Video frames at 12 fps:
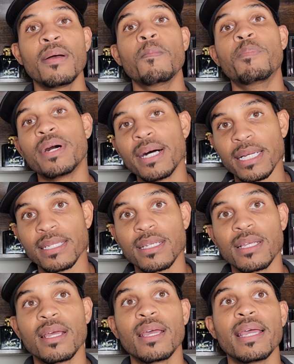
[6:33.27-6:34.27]

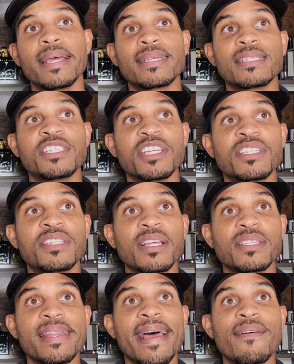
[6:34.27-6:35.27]
but it just
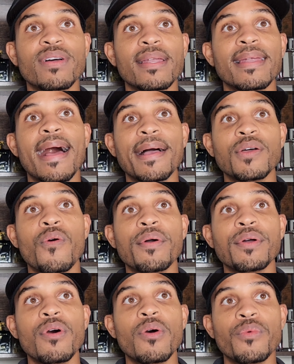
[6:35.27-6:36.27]
doesn't have a lot
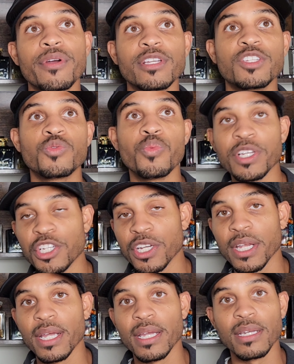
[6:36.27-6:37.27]
going on where it's
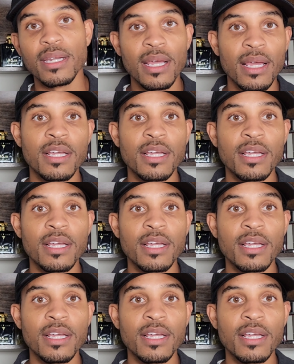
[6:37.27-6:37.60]
switching and